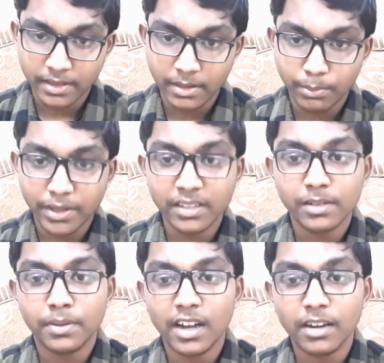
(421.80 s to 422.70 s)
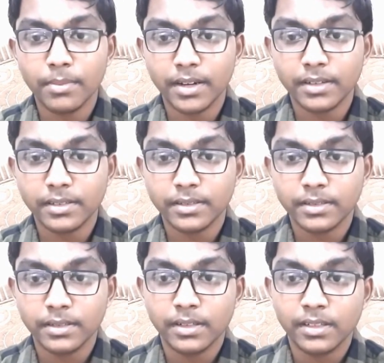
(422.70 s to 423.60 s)
But in the parliament,
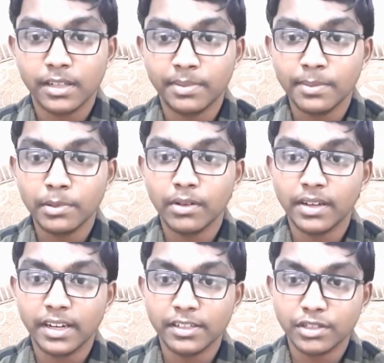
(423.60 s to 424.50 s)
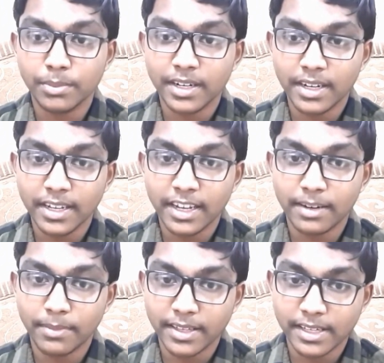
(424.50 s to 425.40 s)
the people were instrumentally
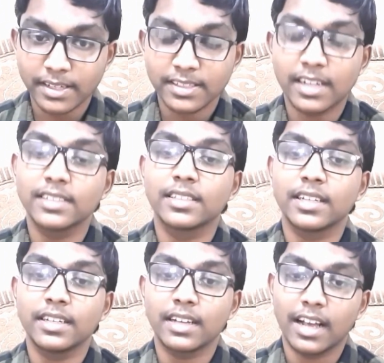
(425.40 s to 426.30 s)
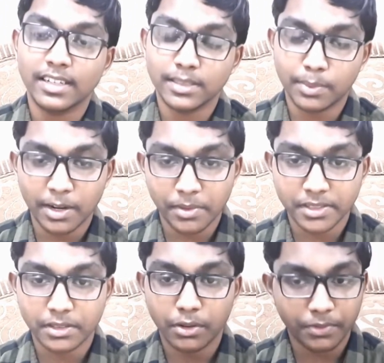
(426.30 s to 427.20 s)
in making Sasthri as the Prime
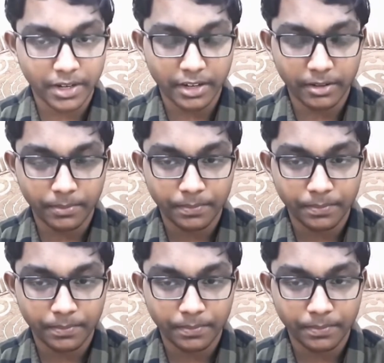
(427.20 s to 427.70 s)
Minister of India.